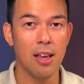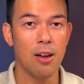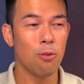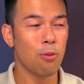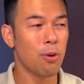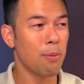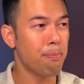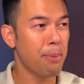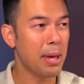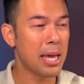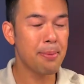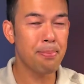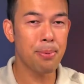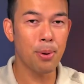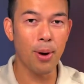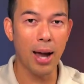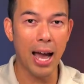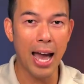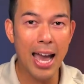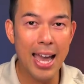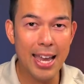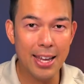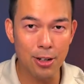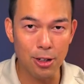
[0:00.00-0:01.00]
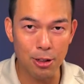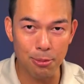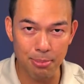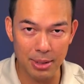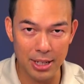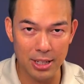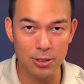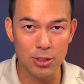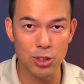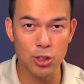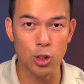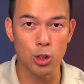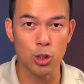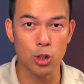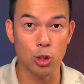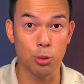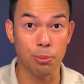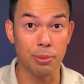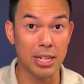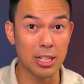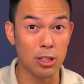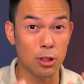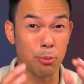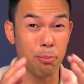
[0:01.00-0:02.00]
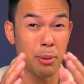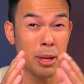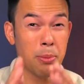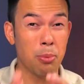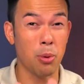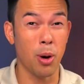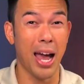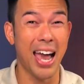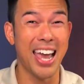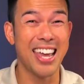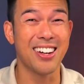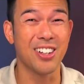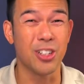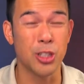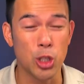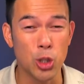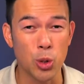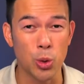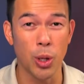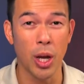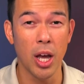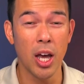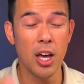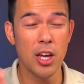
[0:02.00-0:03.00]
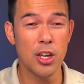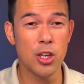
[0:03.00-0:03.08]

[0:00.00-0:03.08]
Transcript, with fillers: when people hate on me on social media or people hate on you,